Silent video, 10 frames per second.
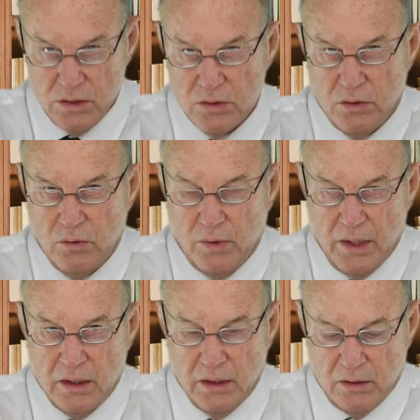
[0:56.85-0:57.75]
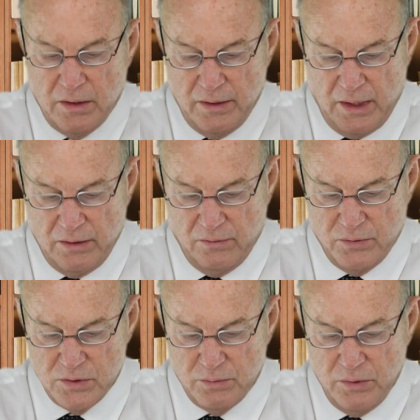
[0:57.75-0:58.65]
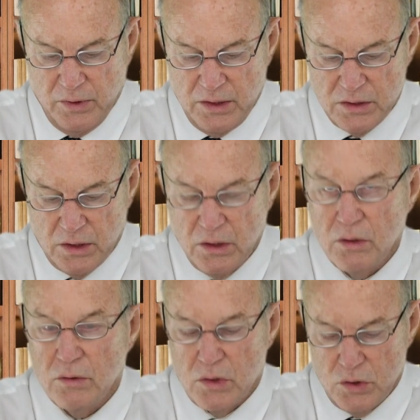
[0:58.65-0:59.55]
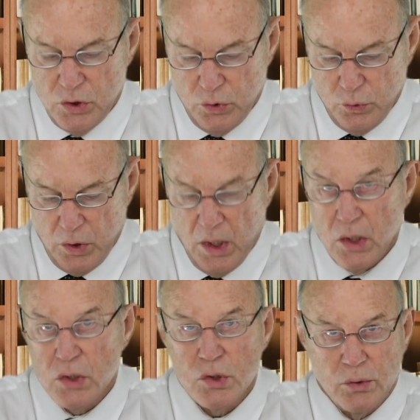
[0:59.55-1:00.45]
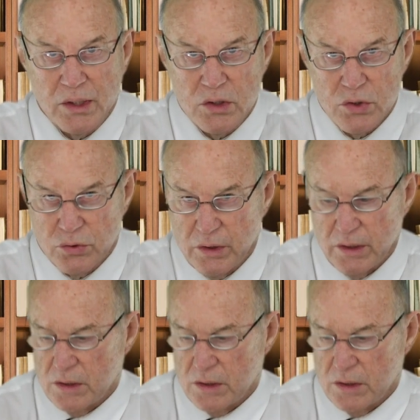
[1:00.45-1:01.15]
So you right-click on that, and the first one you get is acute due to injury,